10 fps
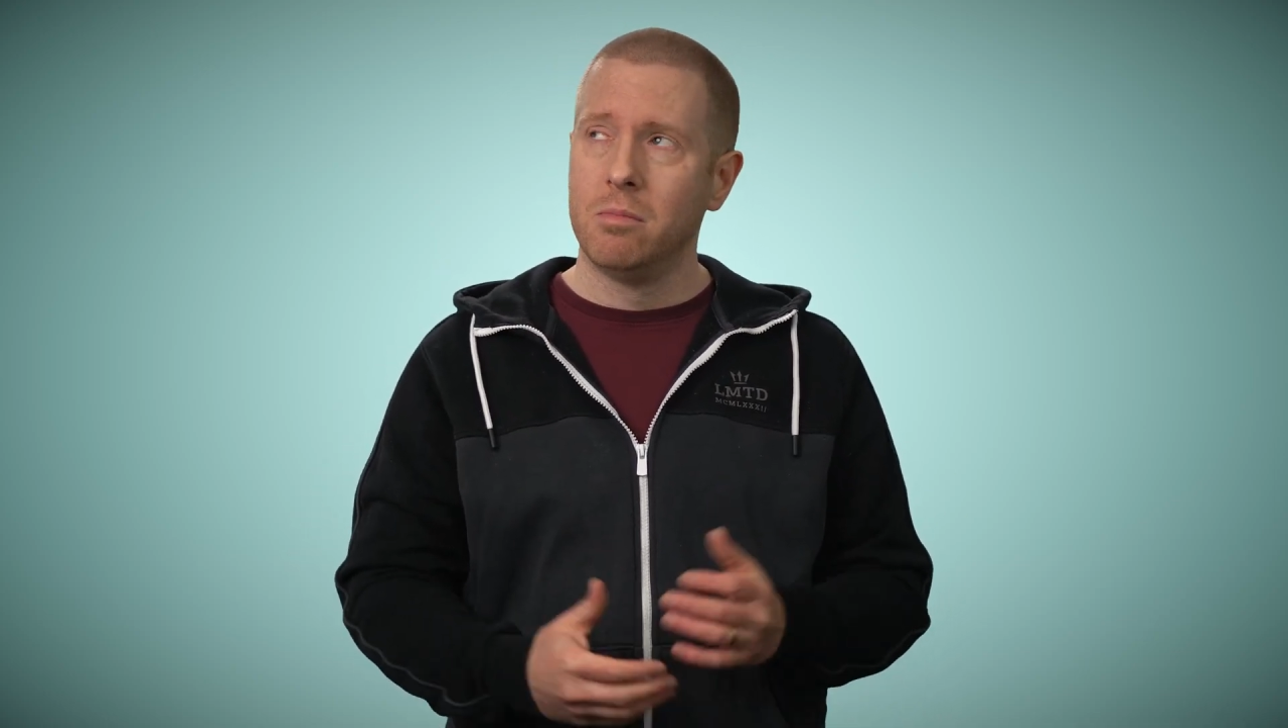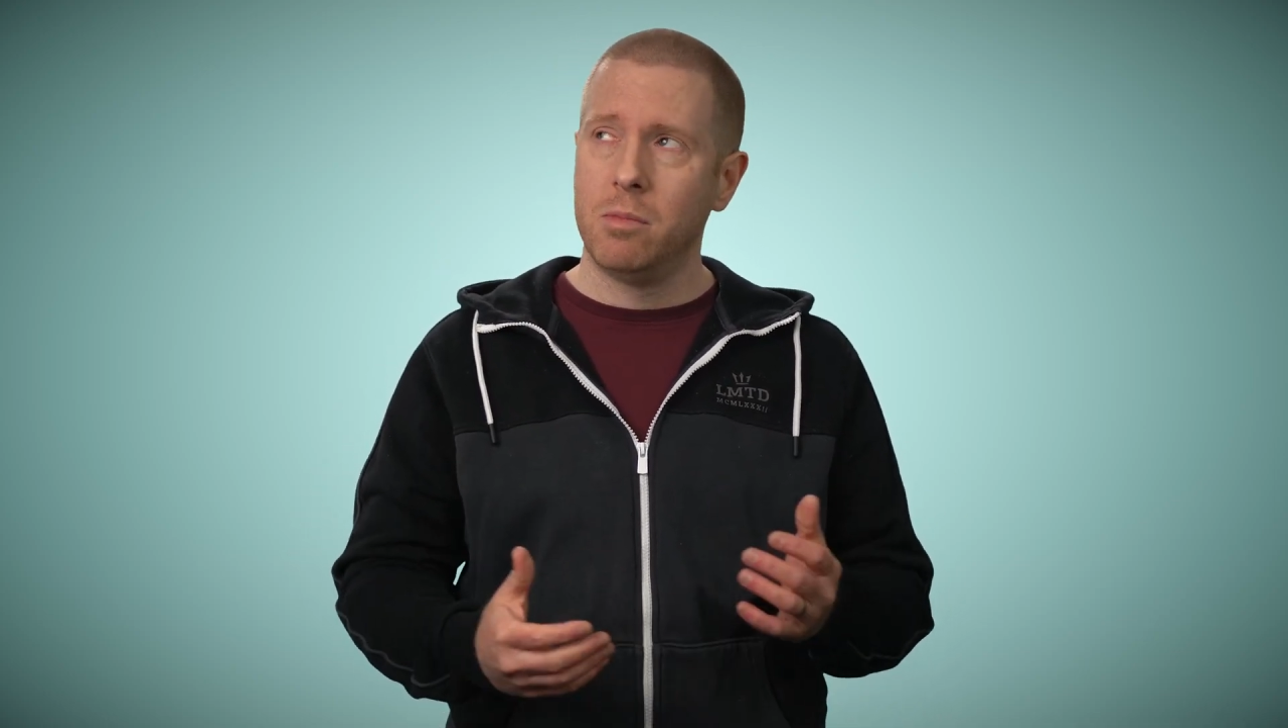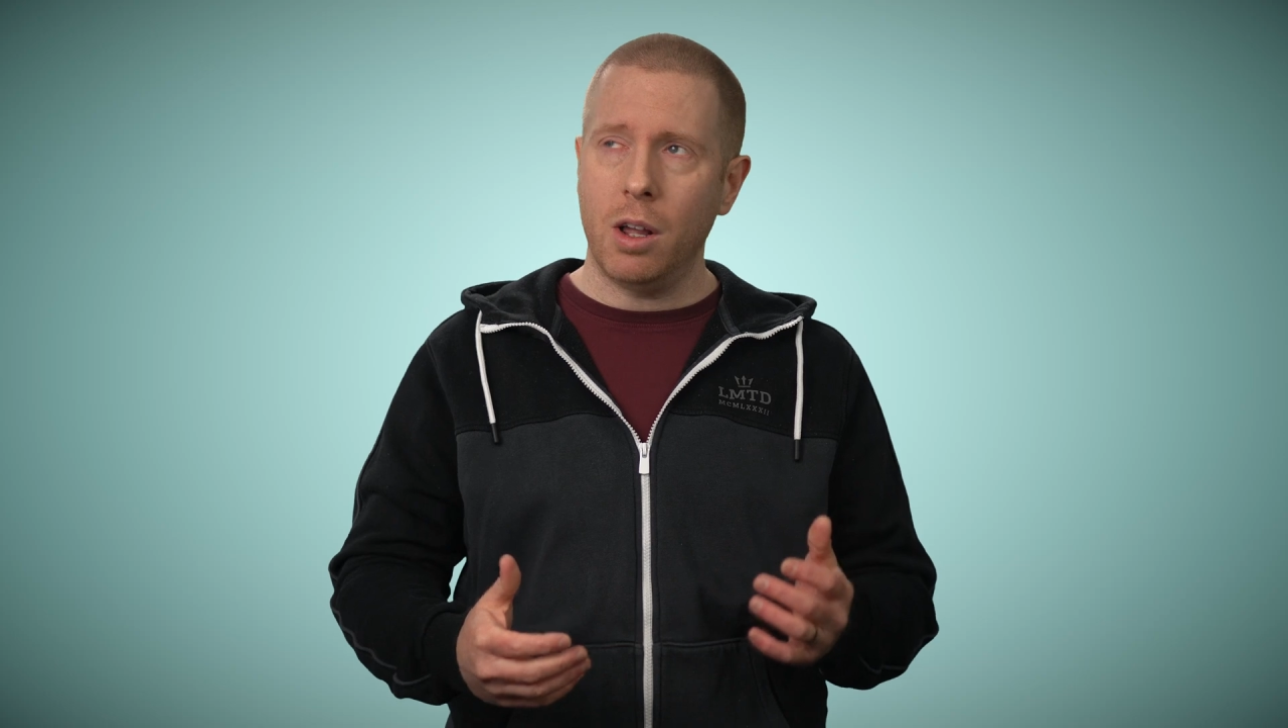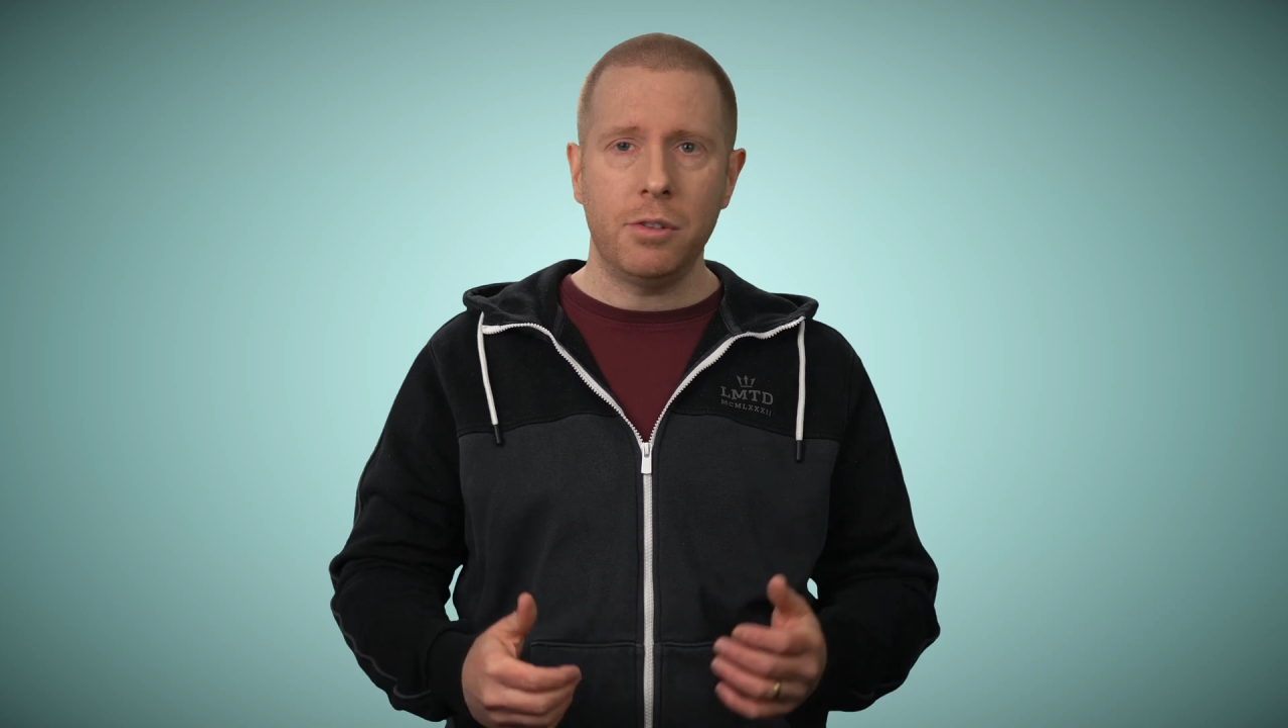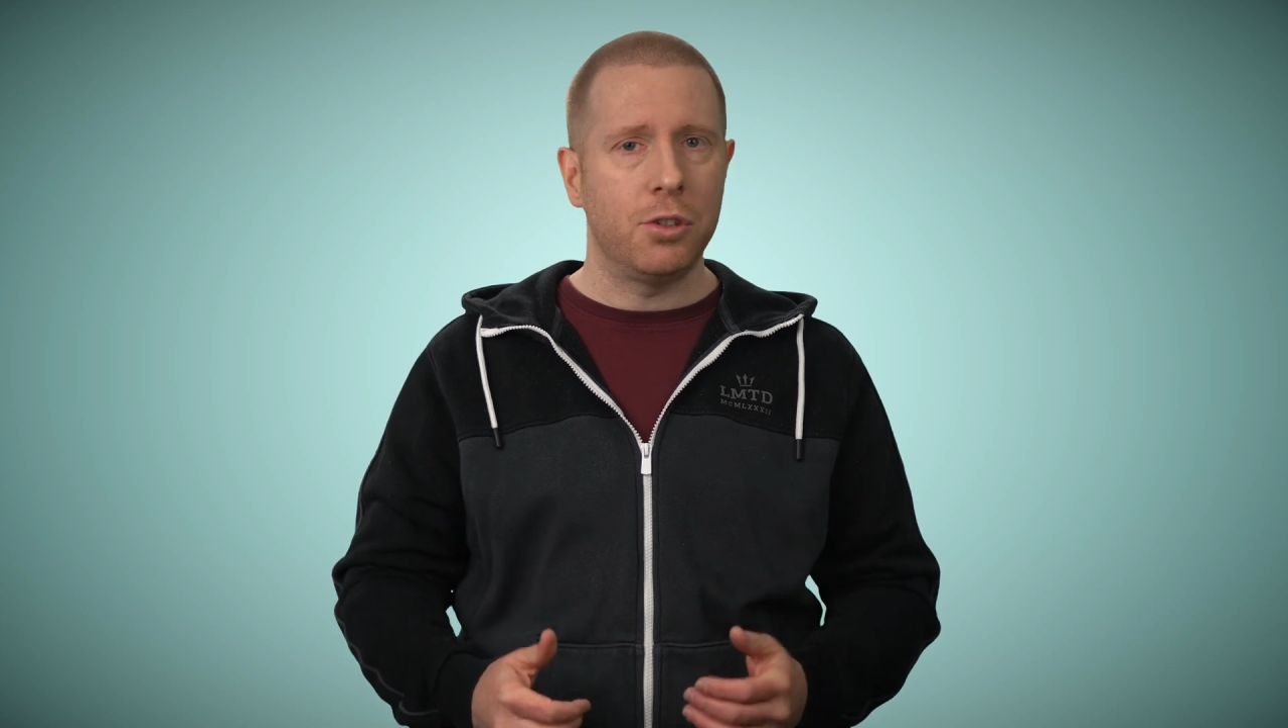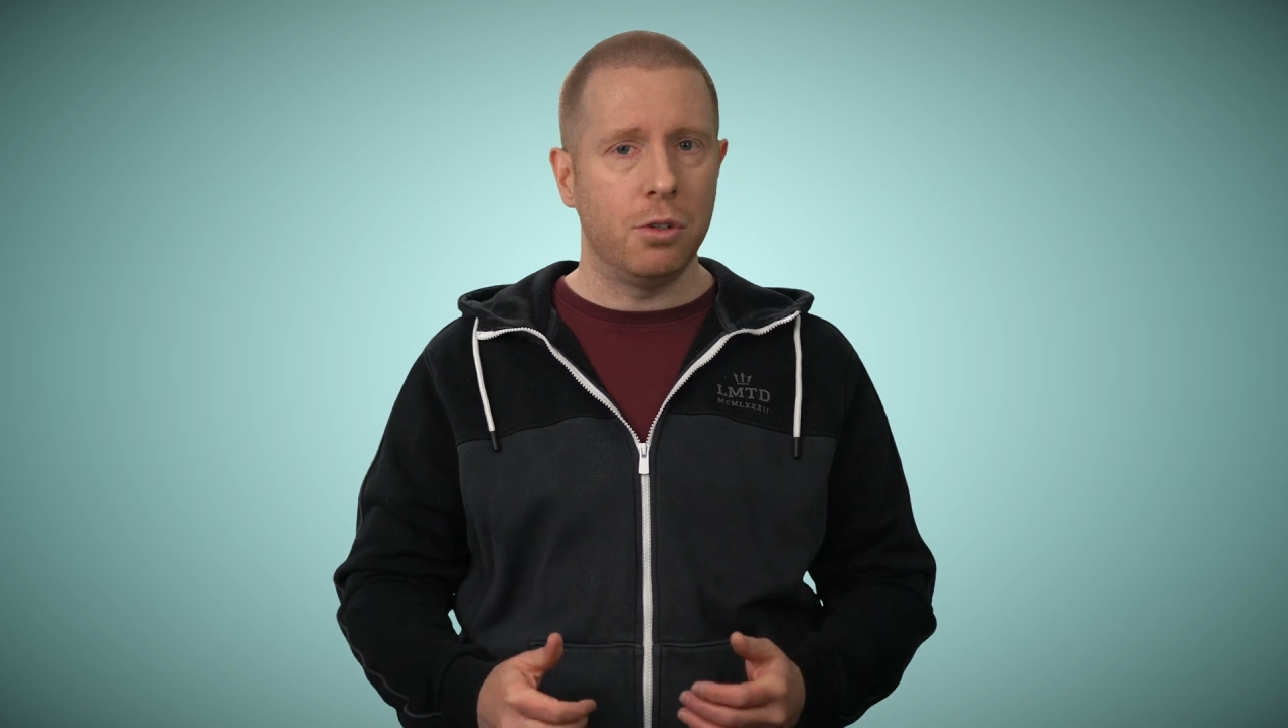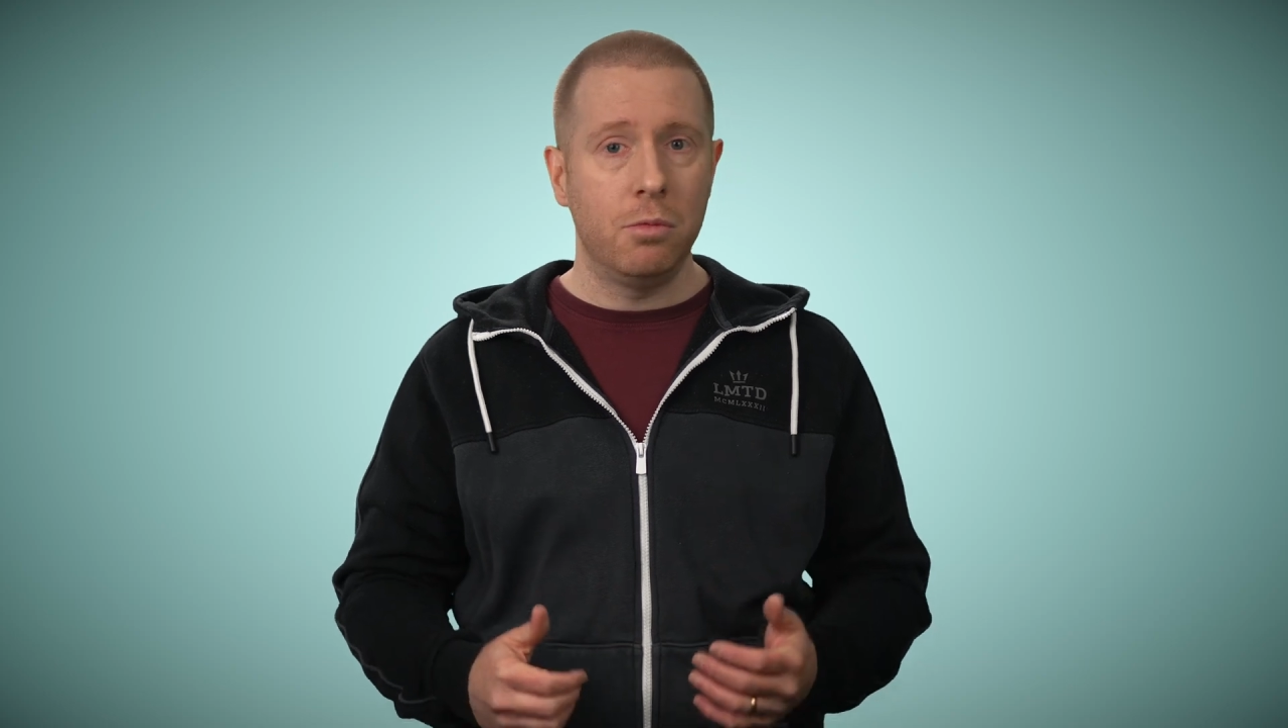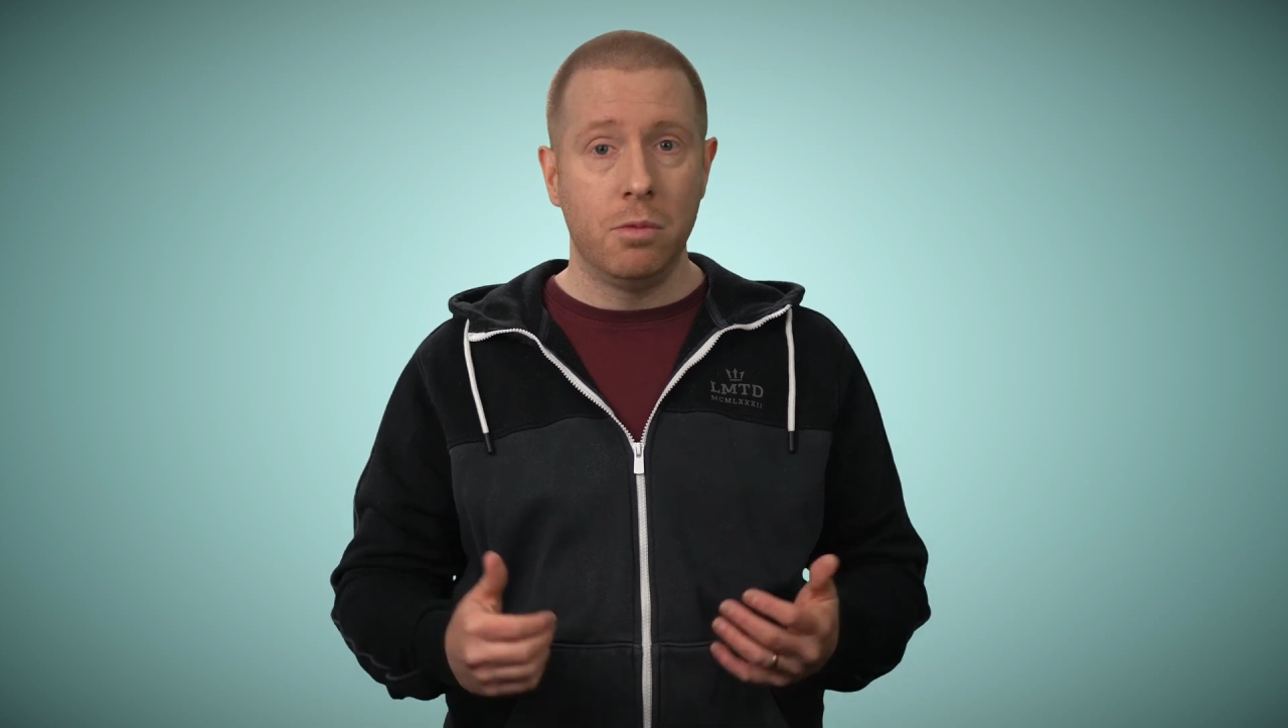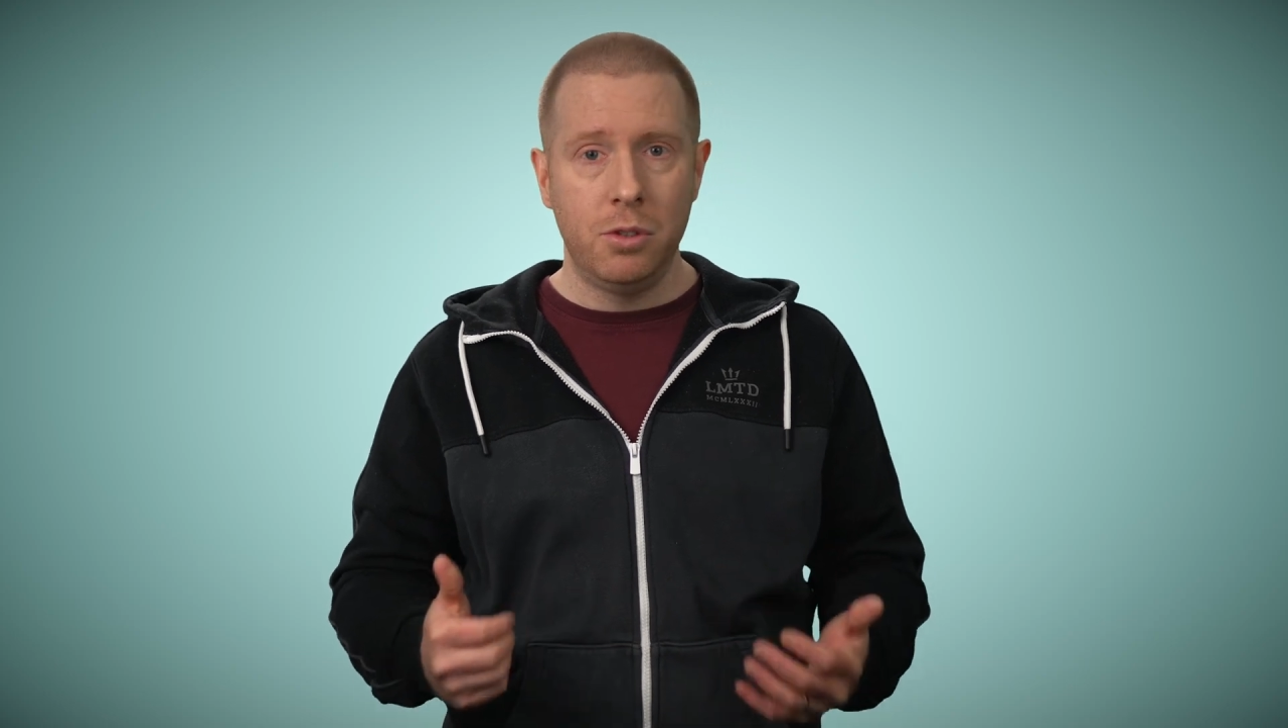Also,